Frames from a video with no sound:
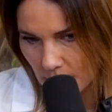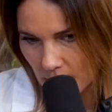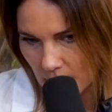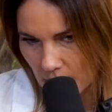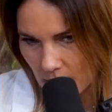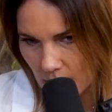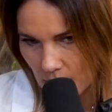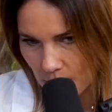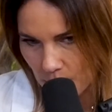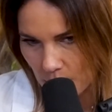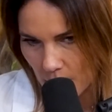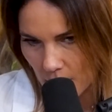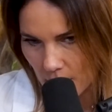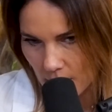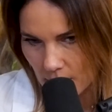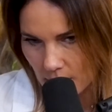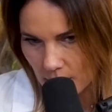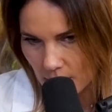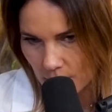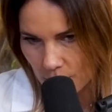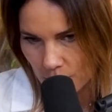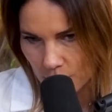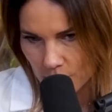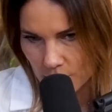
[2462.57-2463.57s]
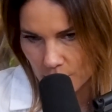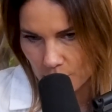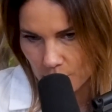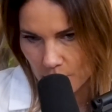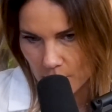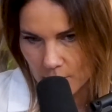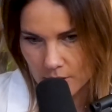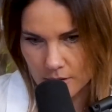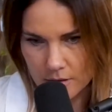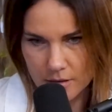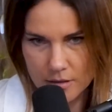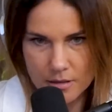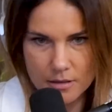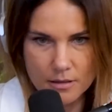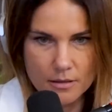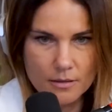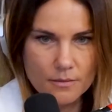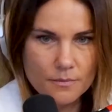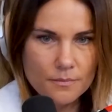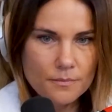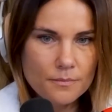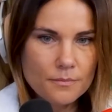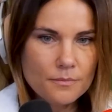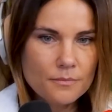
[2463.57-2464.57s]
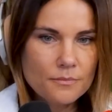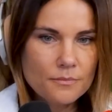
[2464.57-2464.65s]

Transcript: stimulus and response.